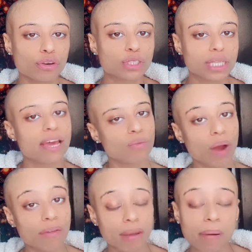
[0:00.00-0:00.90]
can
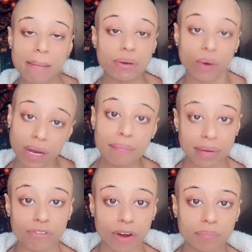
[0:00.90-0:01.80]
understand where they probably were
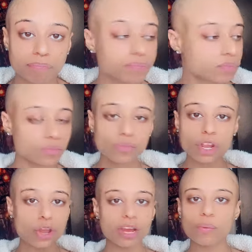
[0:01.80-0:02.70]
coming from.
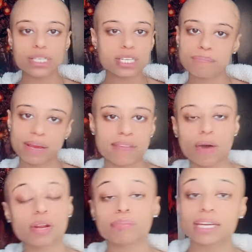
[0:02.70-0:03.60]
And they want to sit up
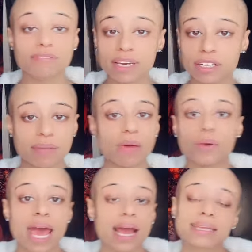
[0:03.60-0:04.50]
here, they want to play the victim.
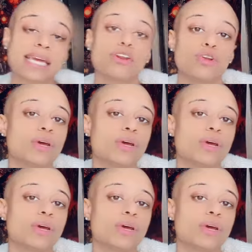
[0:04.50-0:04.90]
They want to act like they